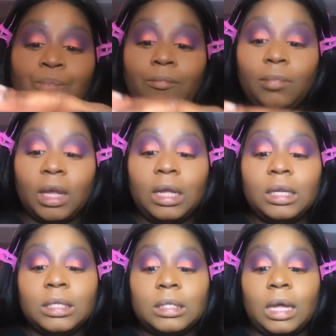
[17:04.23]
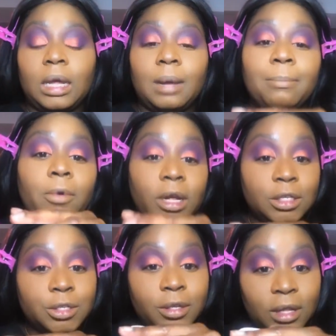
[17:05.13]
It is a bronzer.
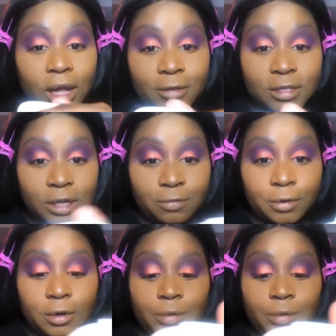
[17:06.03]
They have several.